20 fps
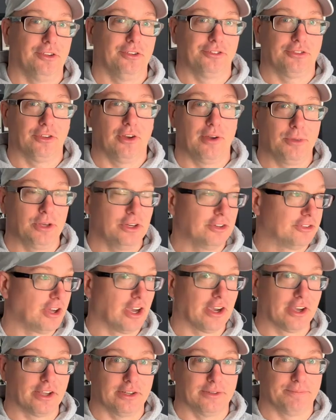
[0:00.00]
So I mean, you're
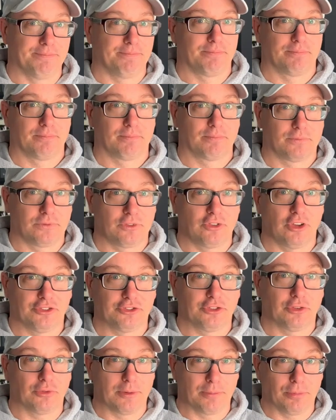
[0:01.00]
talking to
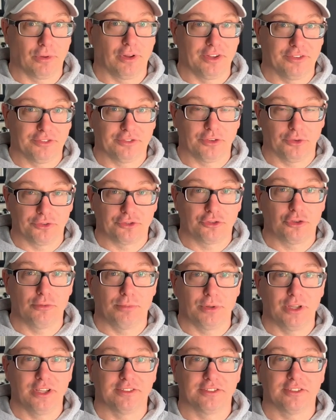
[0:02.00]
just to replace those two
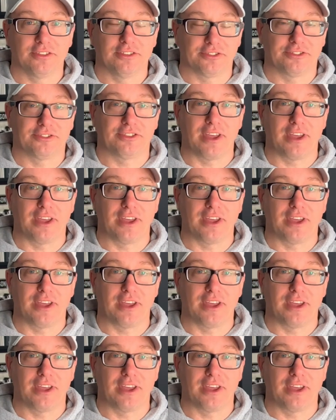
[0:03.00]
pieces,